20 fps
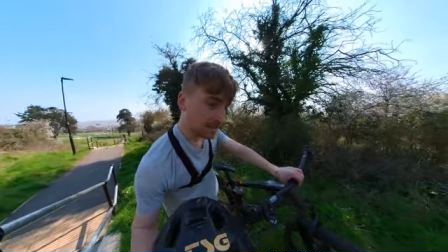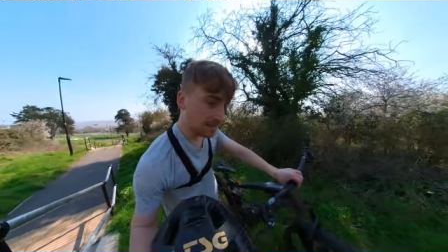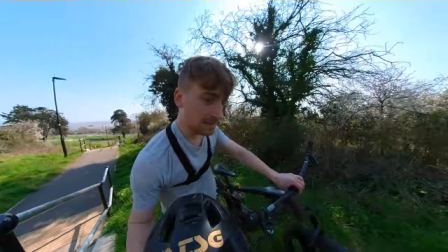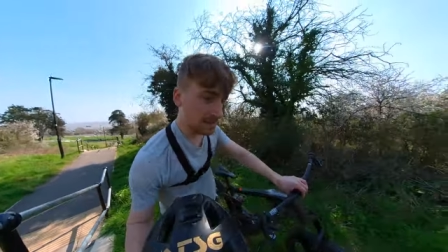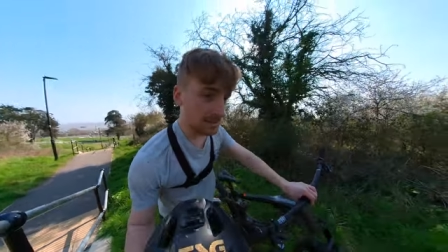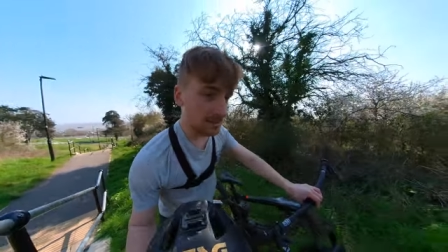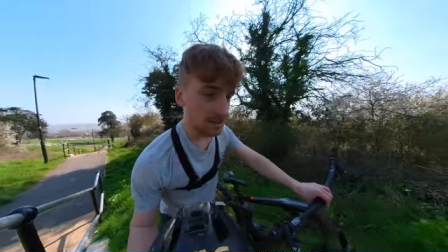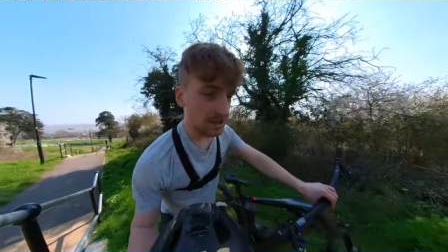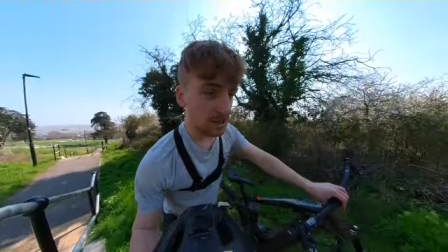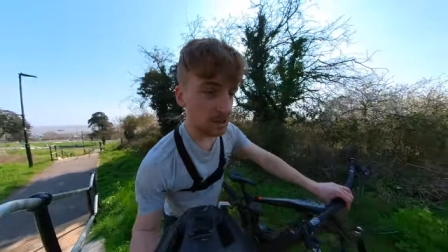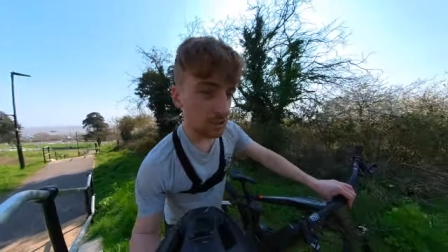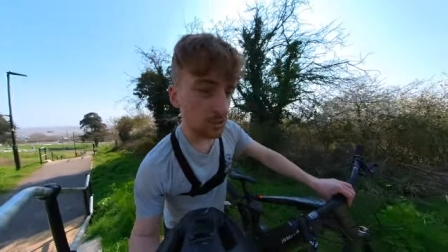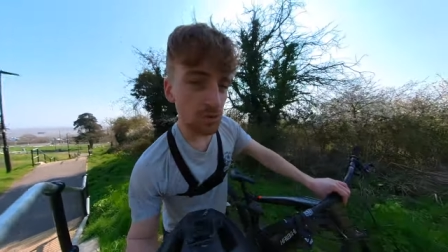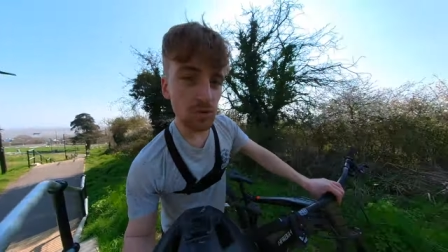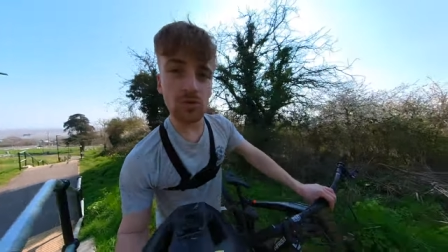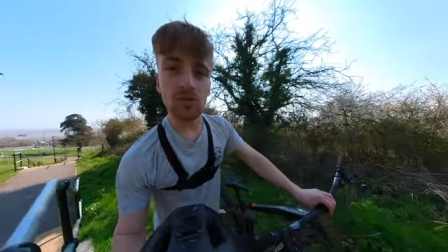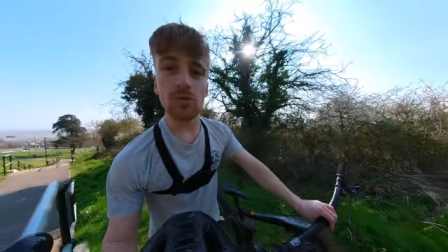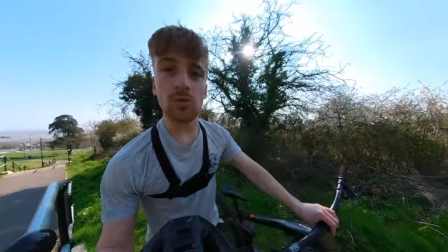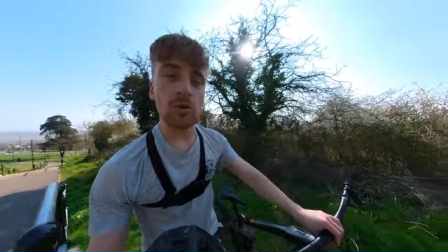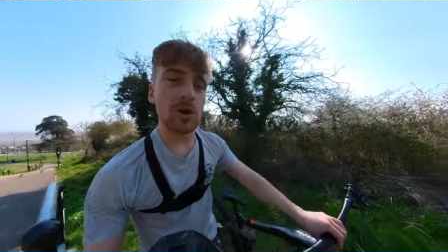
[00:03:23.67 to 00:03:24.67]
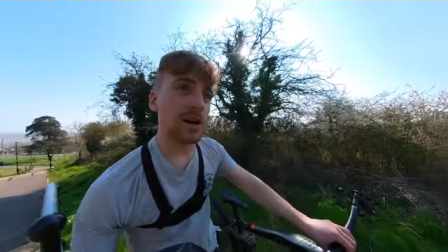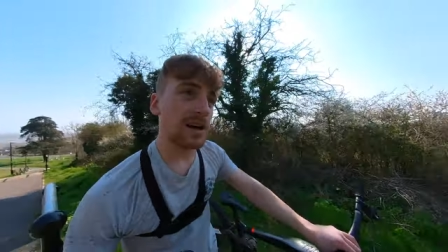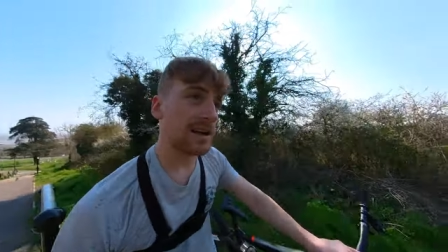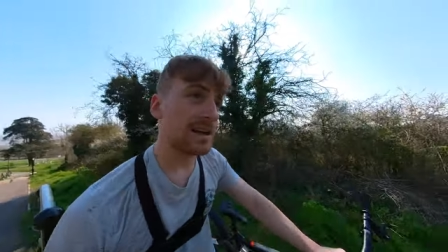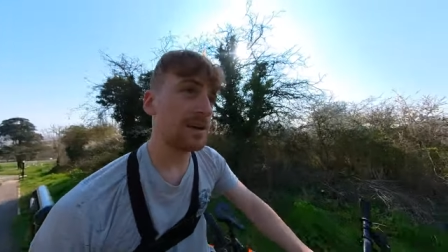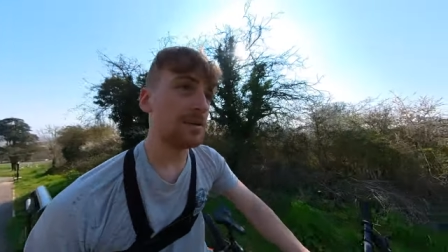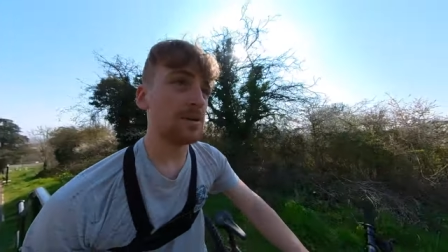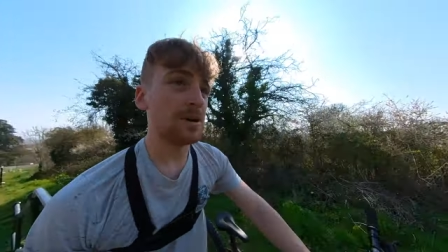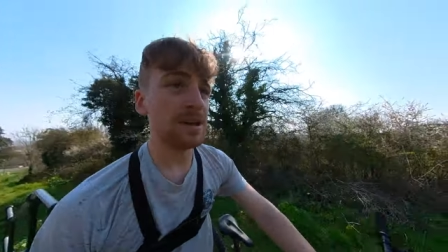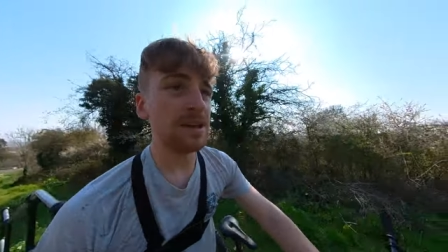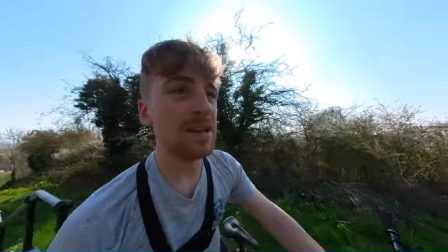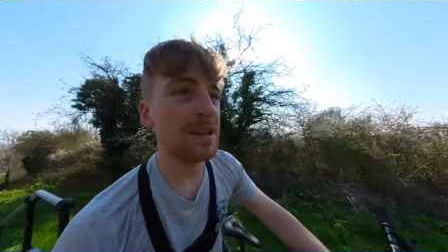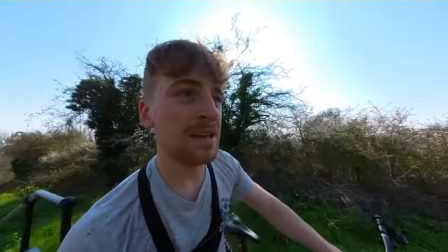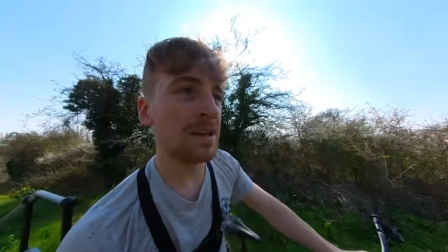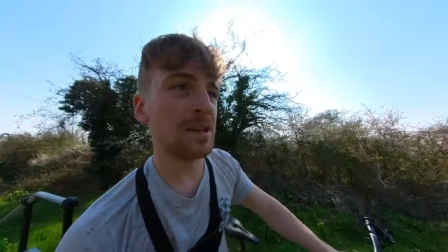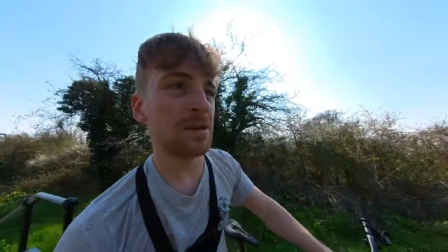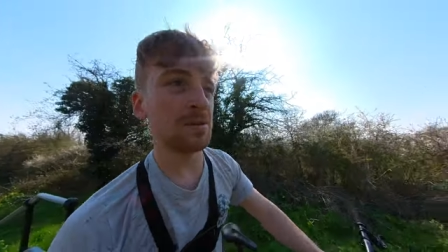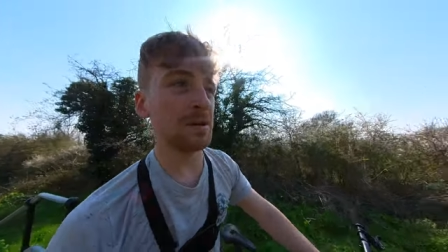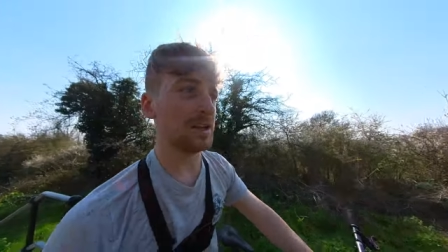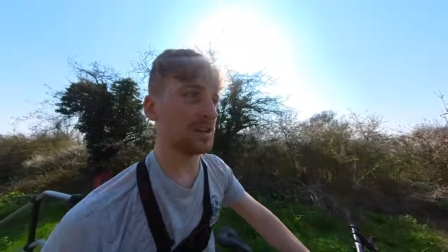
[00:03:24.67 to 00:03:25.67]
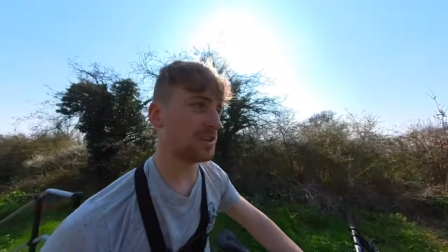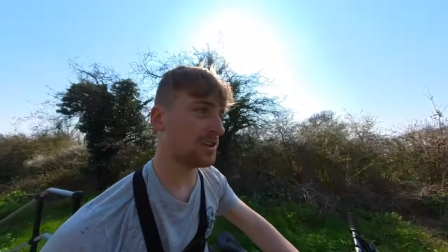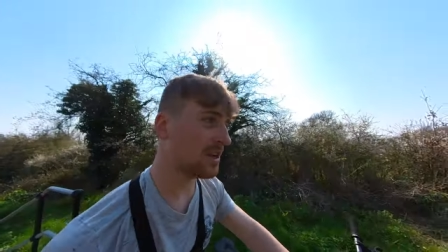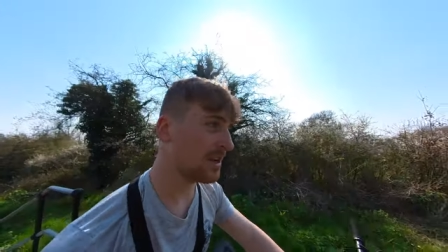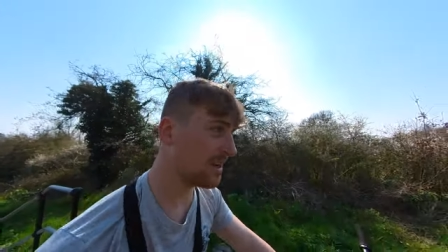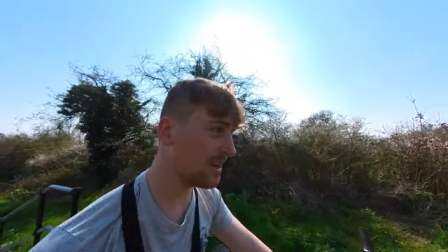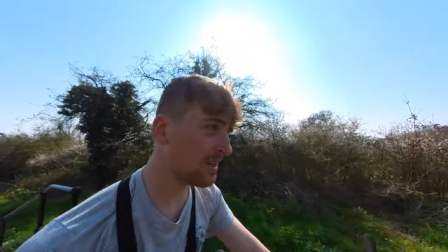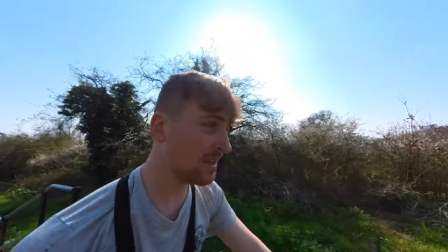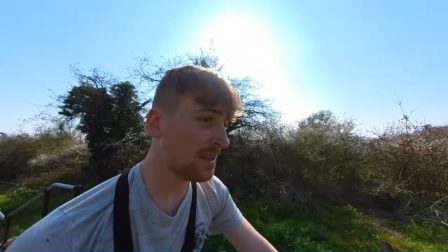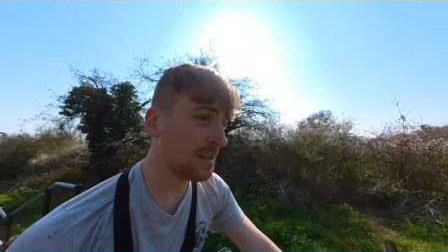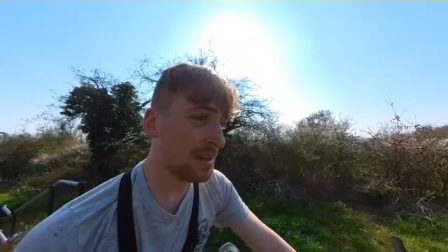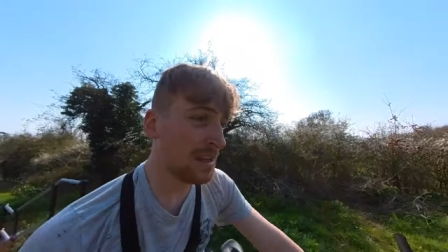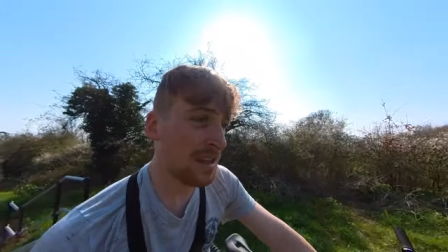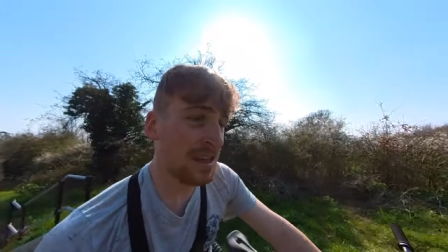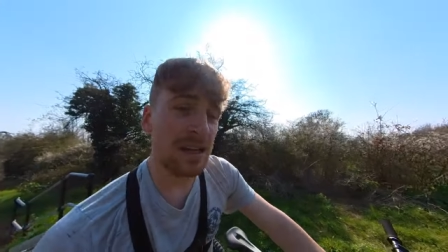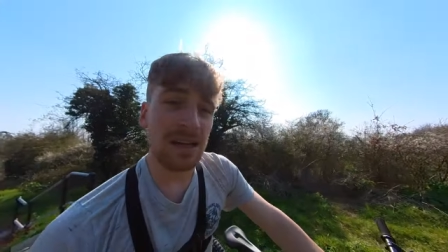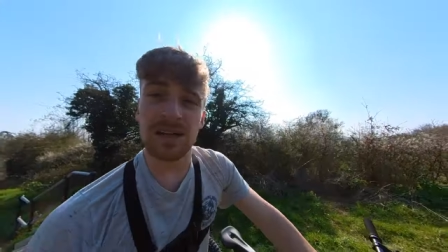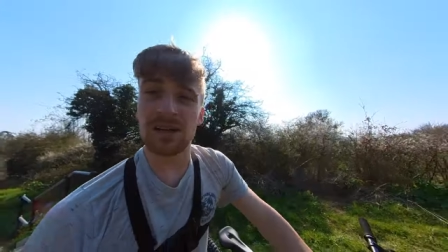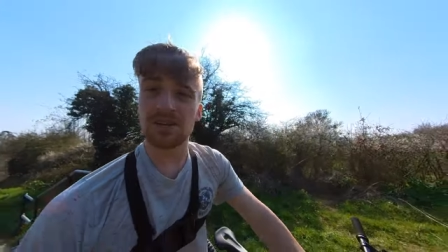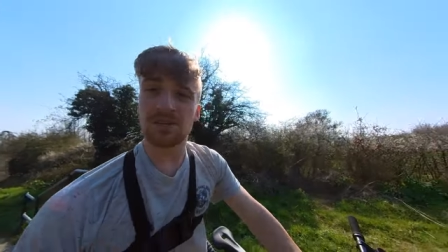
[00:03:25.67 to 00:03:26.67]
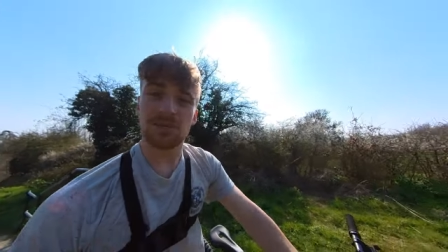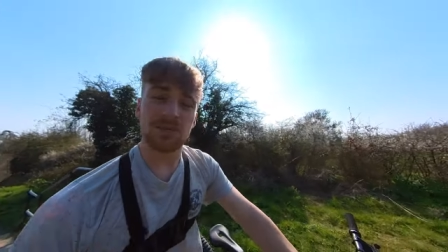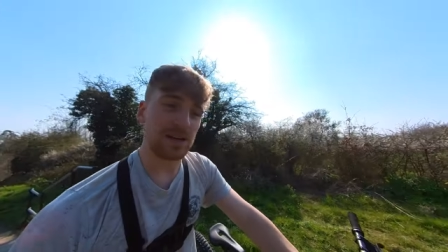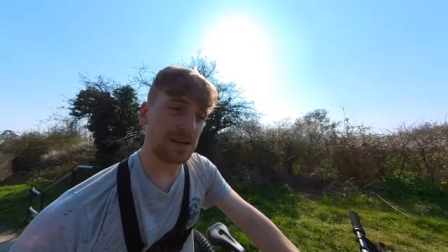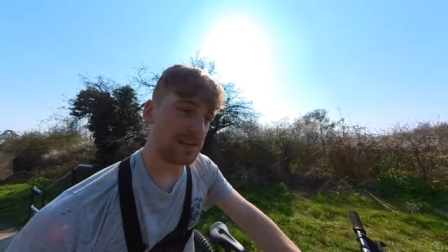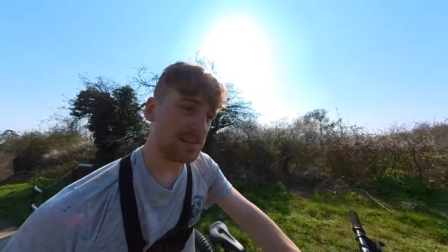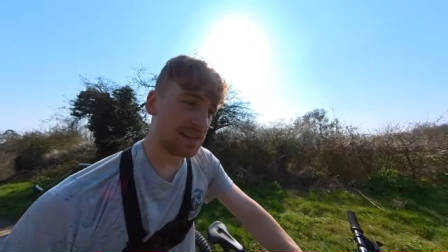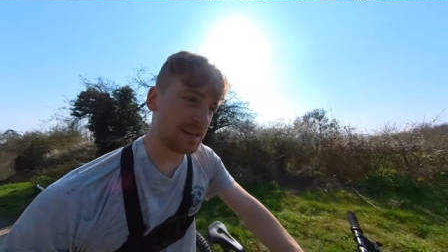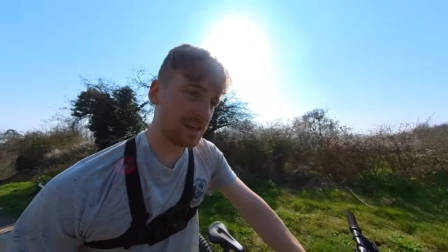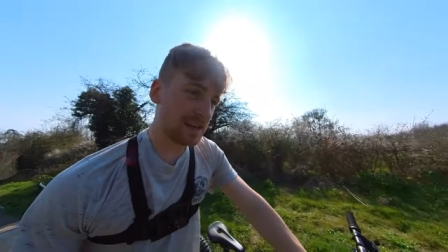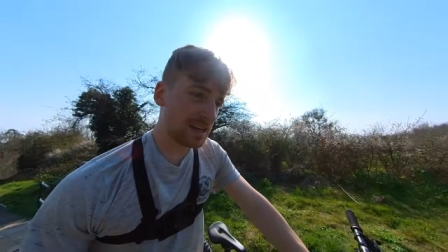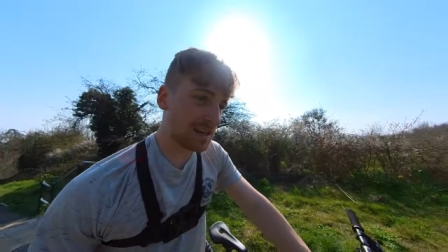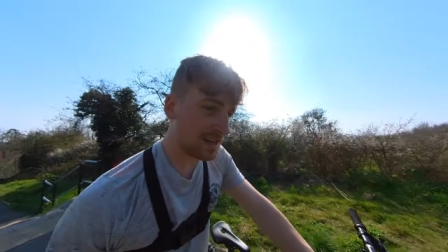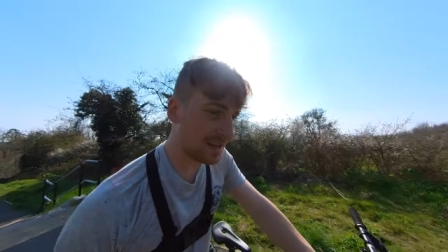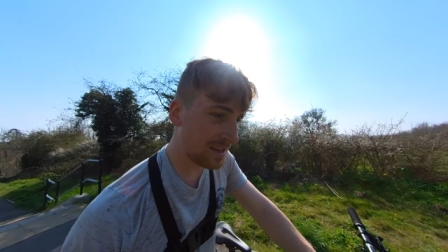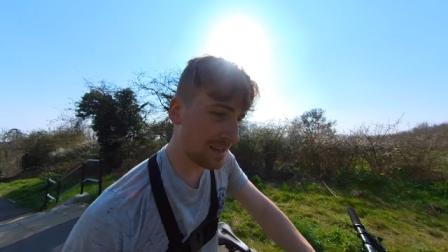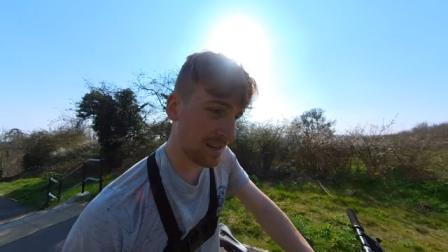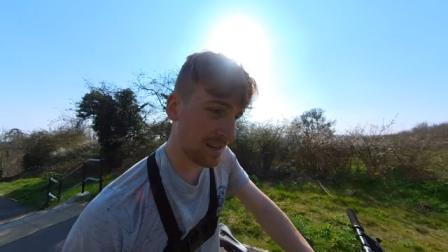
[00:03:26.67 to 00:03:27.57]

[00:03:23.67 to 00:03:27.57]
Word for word: and then an ultra wide one, which looks pretty sick.